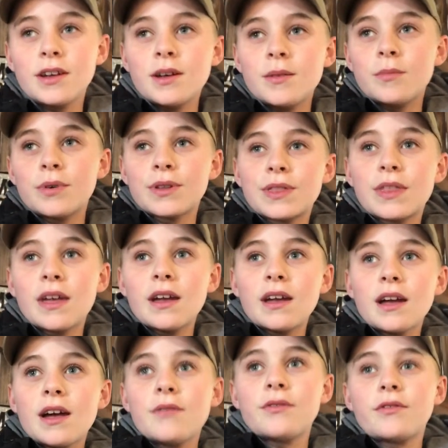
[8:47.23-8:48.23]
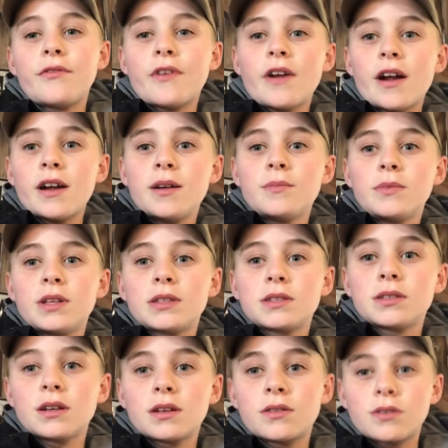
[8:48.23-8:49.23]
But they have a farm that's
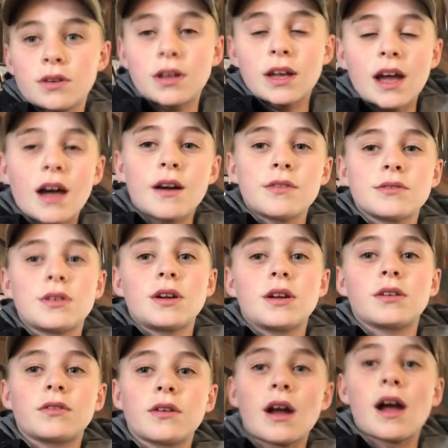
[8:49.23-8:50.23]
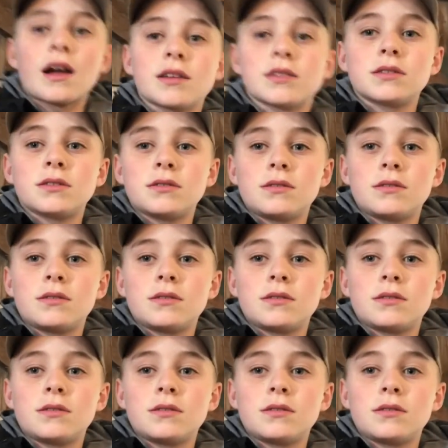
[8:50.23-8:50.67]
like their cows are on grass.